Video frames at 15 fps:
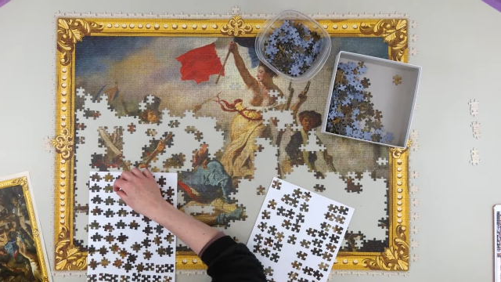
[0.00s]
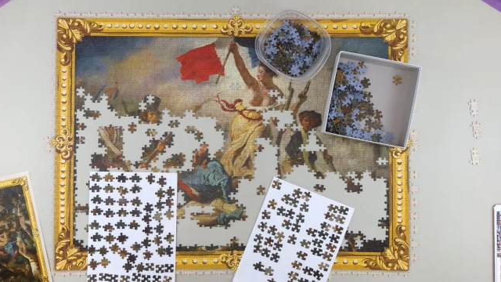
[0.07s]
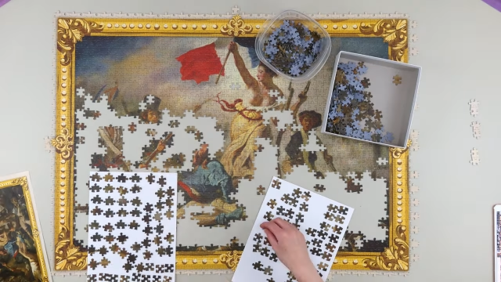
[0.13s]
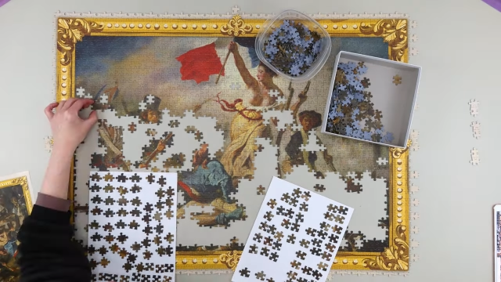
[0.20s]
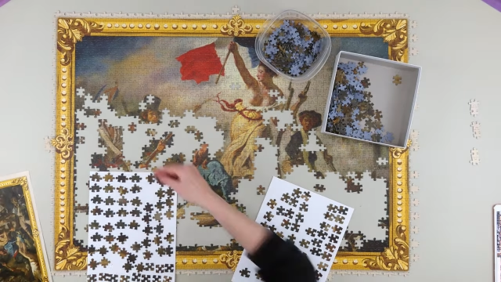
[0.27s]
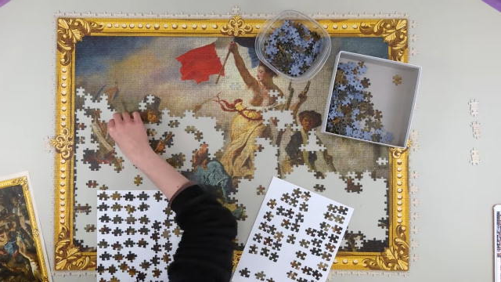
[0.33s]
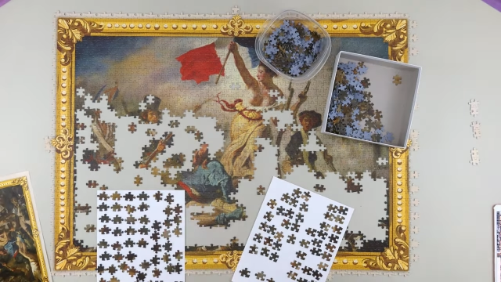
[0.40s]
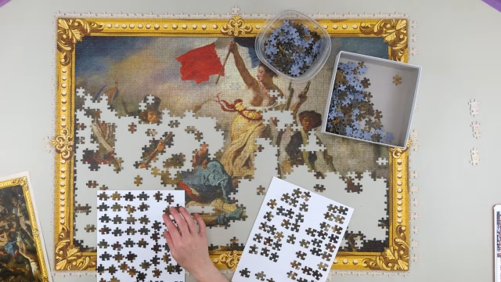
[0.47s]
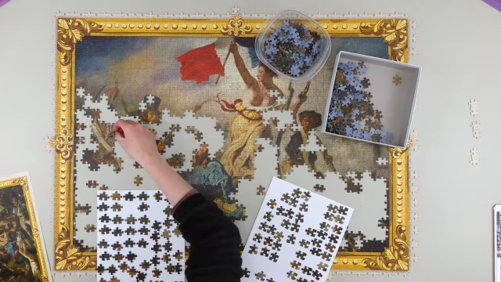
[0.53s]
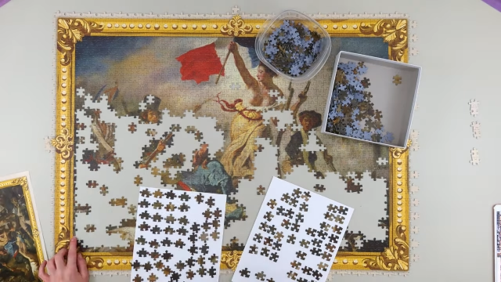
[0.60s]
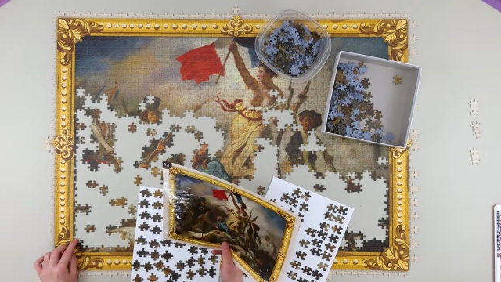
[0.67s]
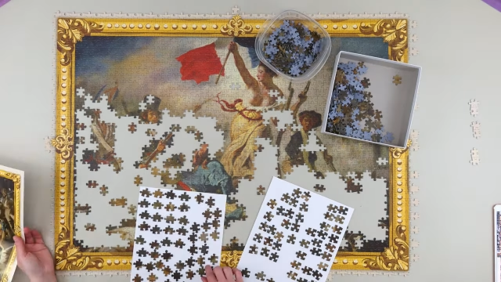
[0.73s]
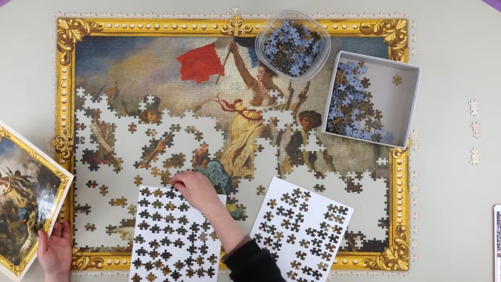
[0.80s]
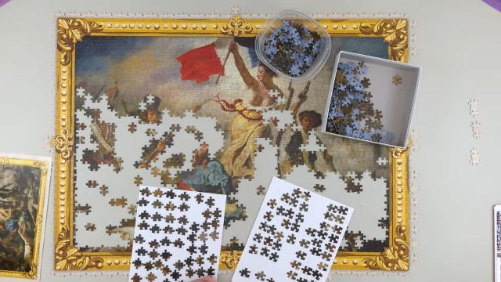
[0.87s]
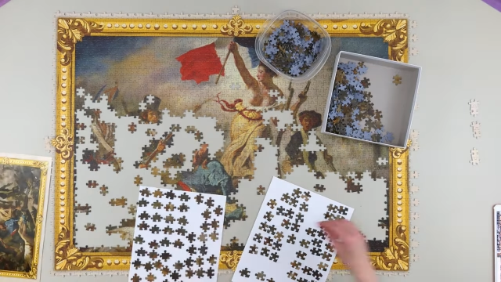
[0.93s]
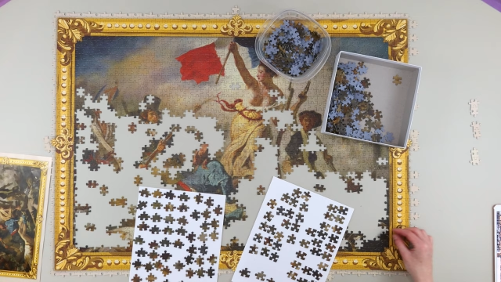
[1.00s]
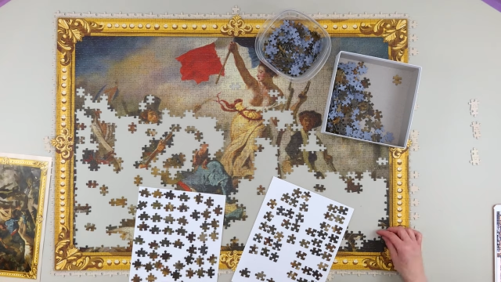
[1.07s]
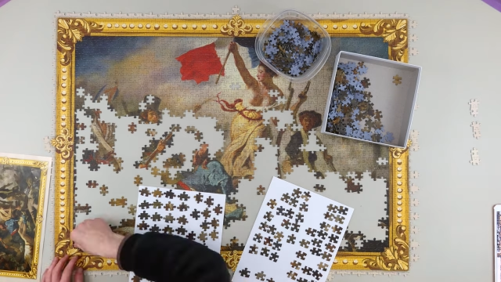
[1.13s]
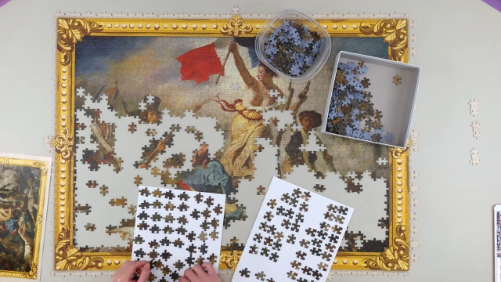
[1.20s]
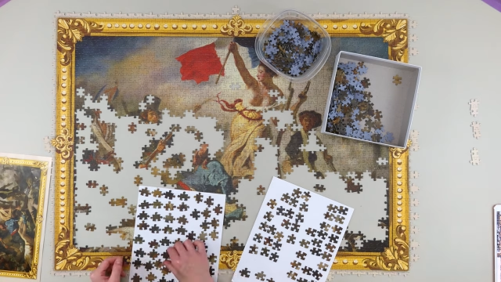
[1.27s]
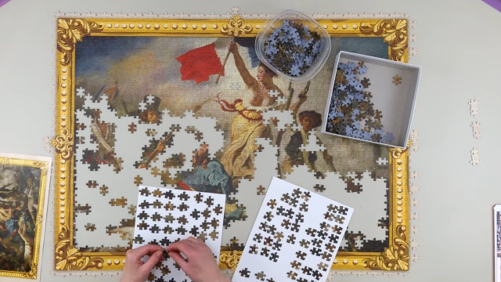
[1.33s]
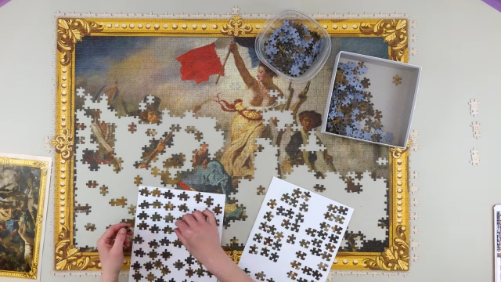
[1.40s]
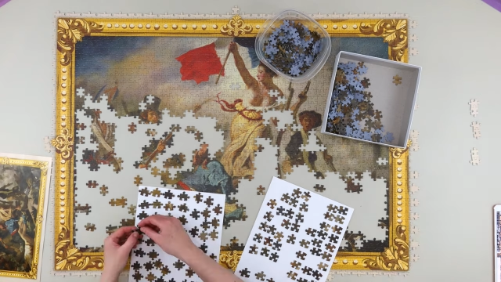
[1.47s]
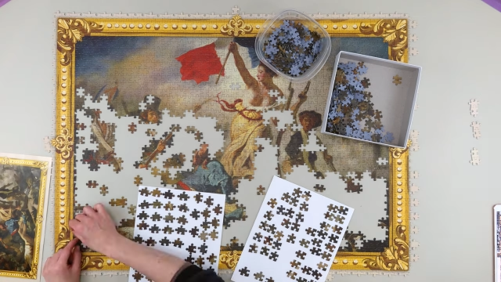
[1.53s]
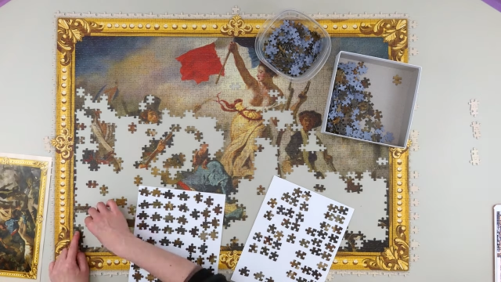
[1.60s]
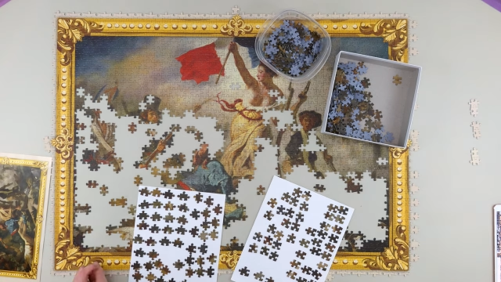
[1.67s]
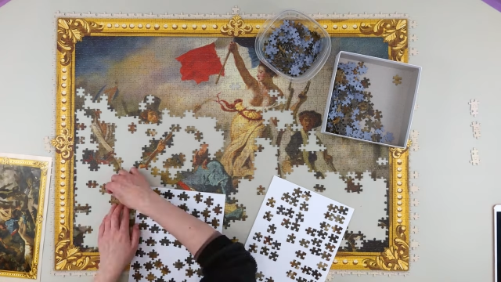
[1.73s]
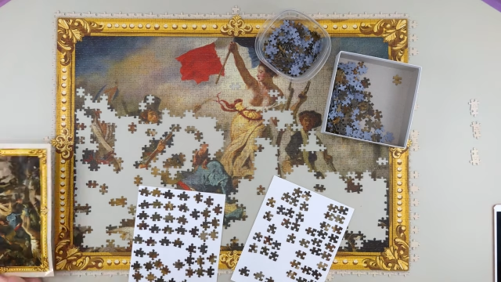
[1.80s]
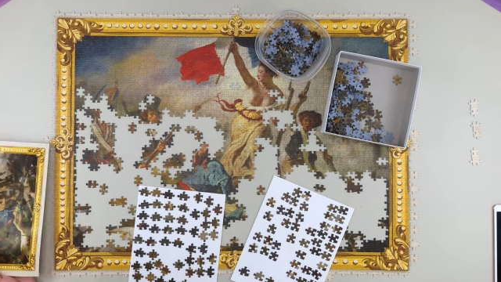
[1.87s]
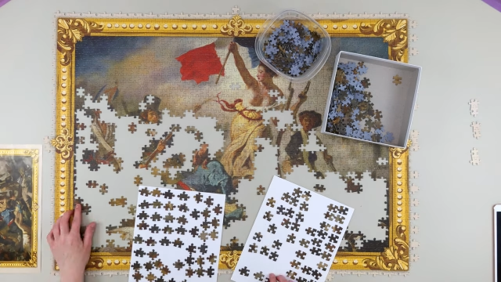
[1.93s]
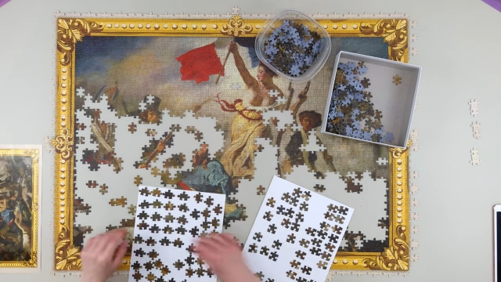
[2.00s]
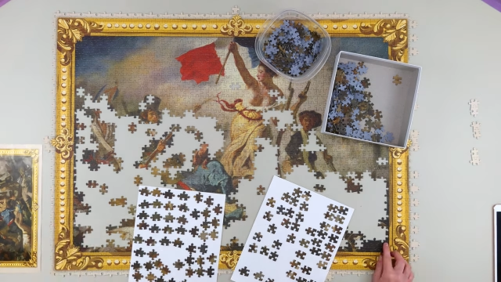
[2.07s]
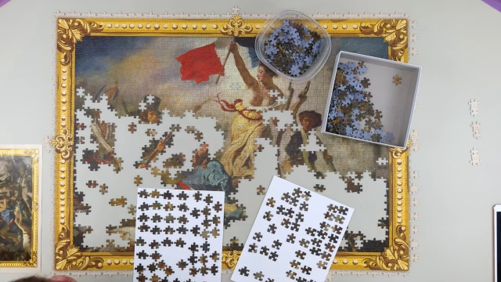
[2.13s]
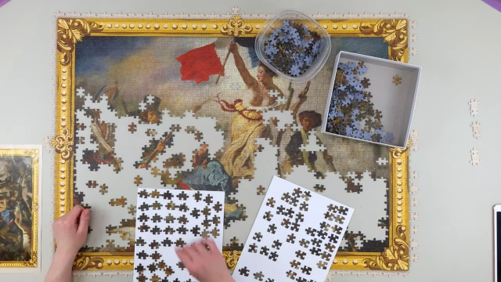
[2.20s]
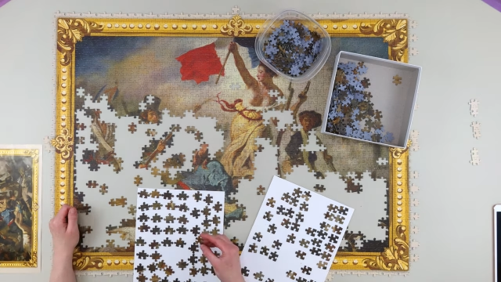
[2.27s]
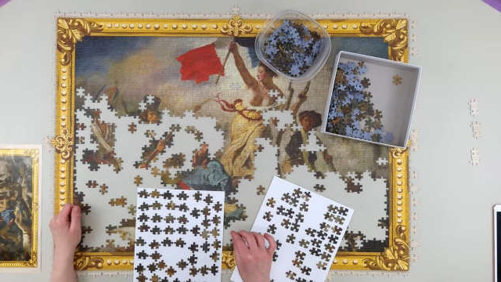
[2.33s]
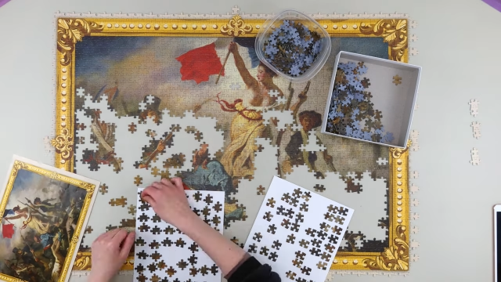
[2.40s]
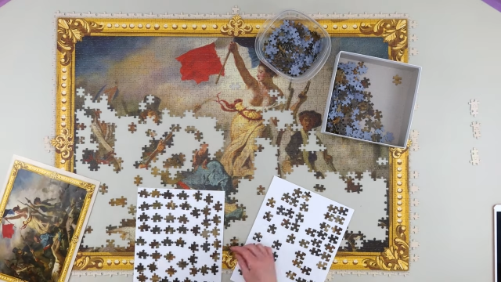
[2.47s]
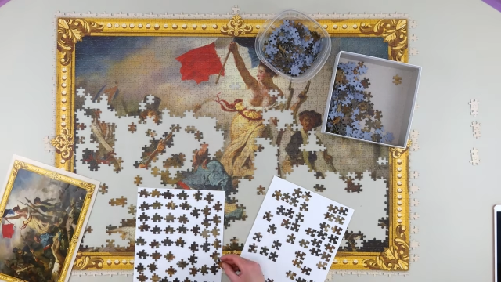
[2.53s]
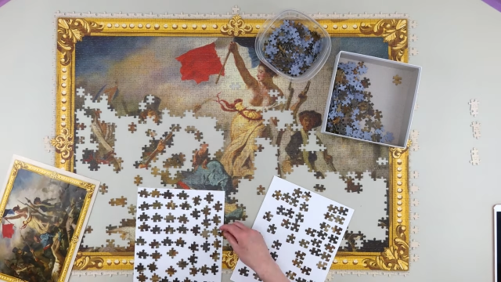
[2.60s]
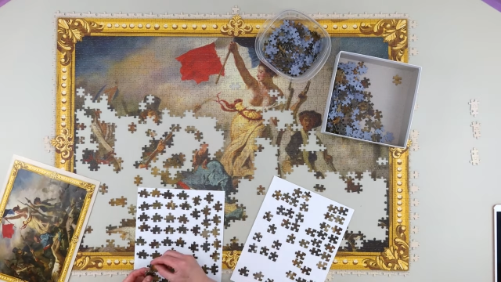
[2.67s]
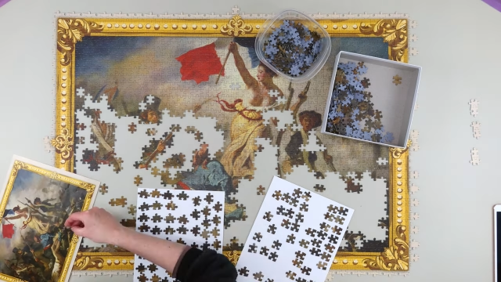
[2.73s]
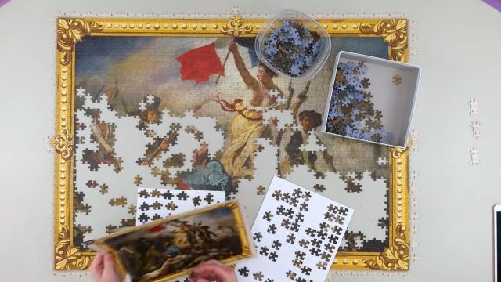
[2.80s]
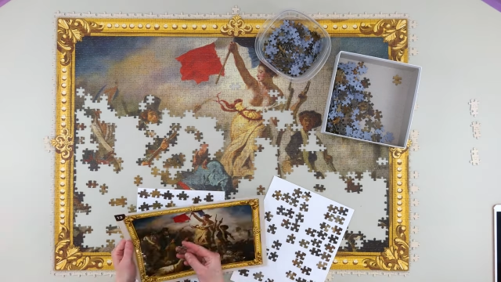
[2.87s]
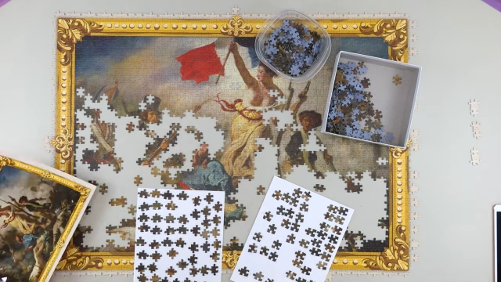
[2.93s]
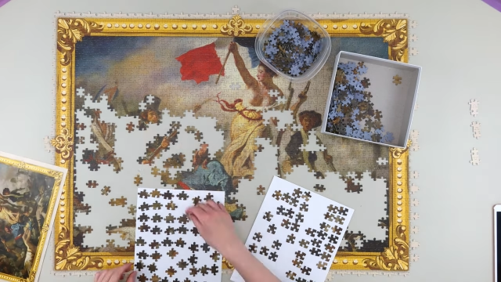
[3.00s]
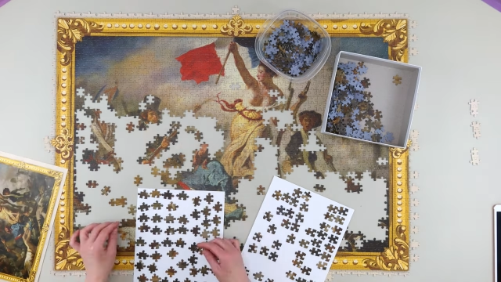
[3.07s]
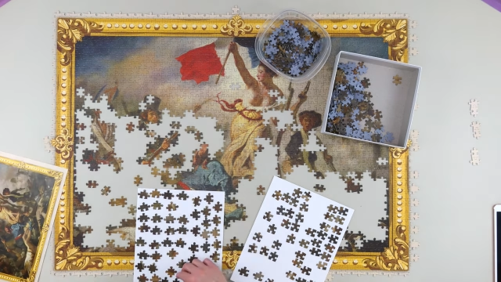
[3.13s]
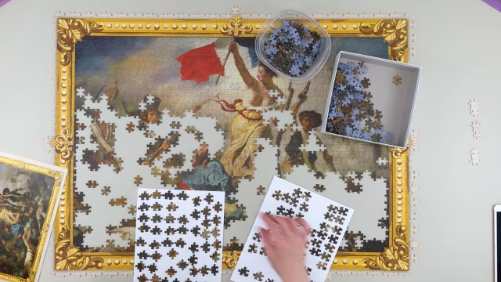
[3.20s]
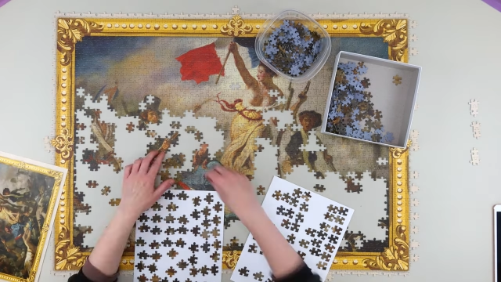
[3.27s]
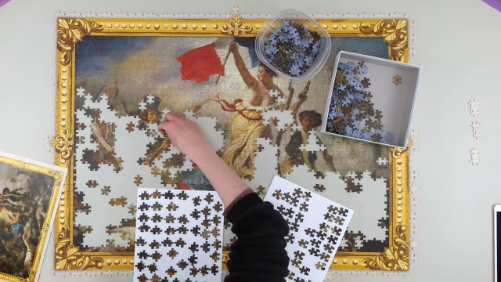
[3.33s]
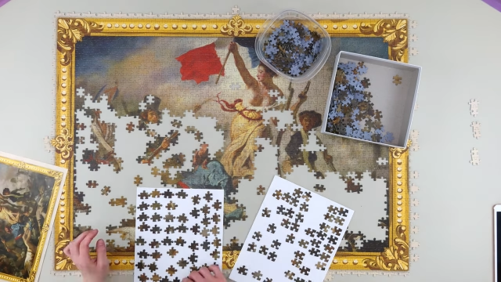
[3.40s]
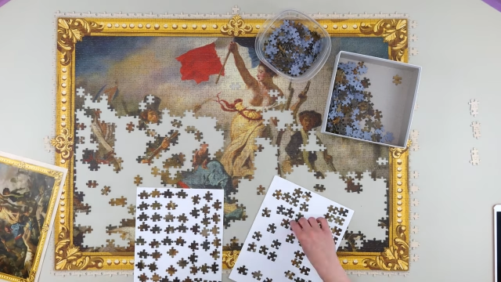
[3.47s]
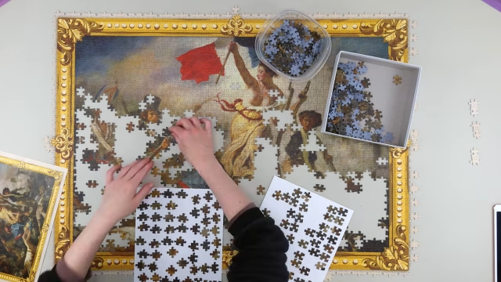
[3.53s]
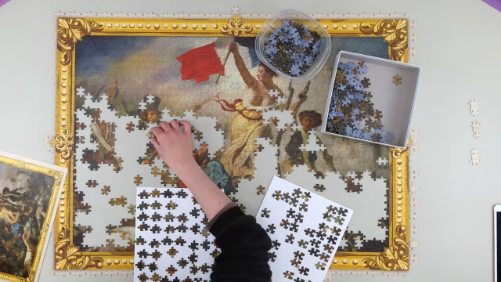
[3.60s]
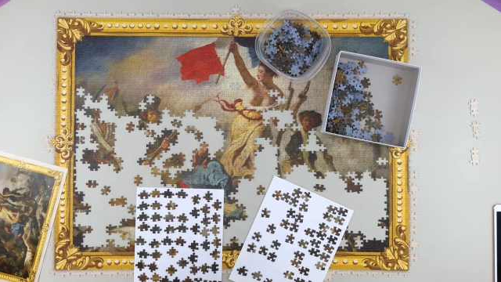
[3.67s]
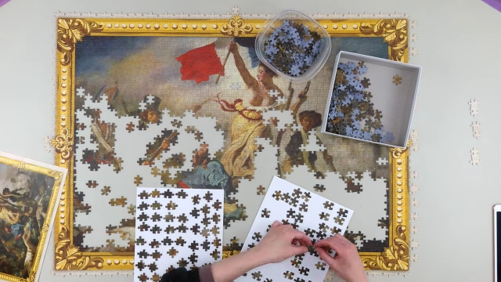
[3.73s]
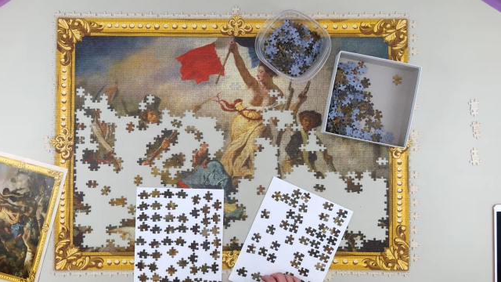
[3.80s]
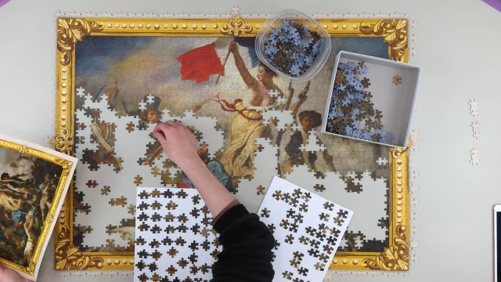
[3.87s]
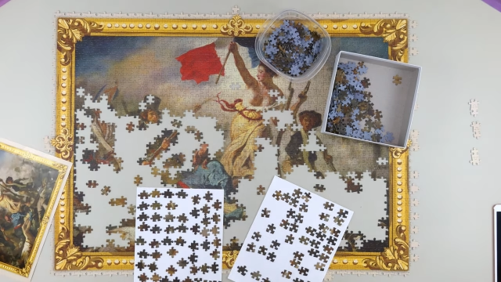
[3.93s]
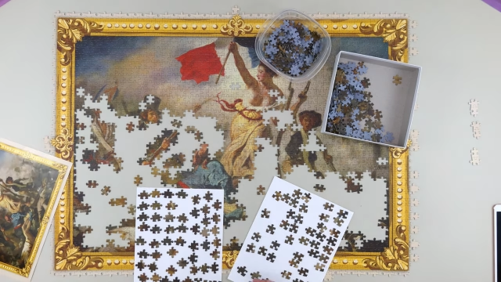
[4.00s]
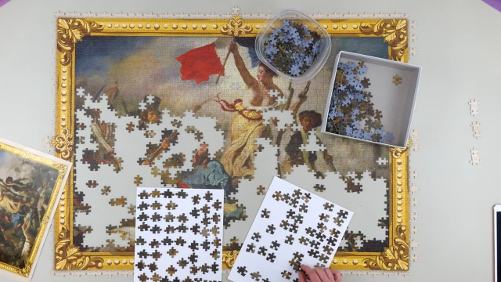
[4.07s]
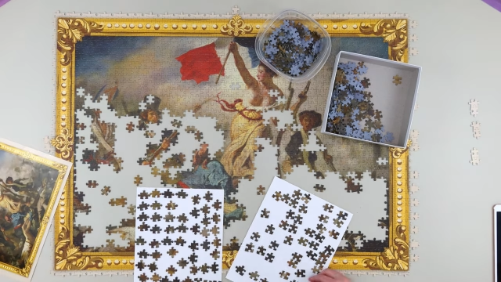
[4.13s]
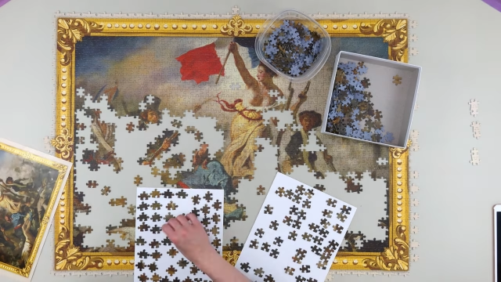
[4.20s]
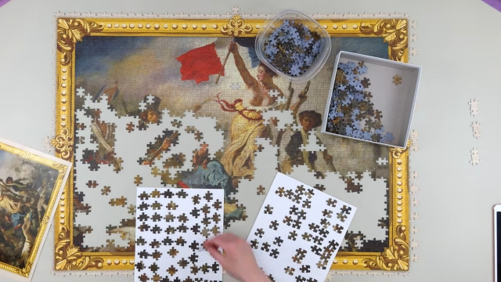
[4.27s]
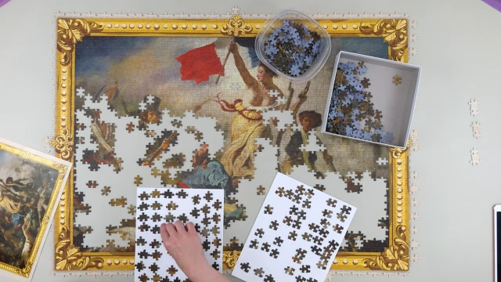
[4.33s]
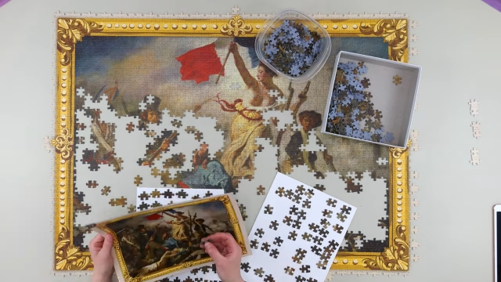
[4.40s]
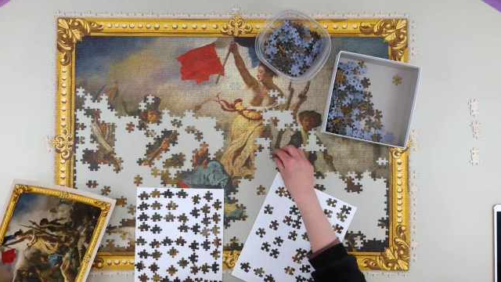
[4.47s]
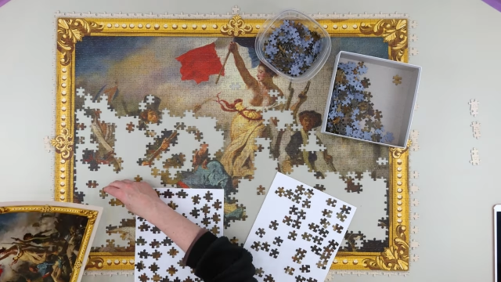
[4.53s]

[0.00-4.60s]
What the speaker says: (no speaker visible)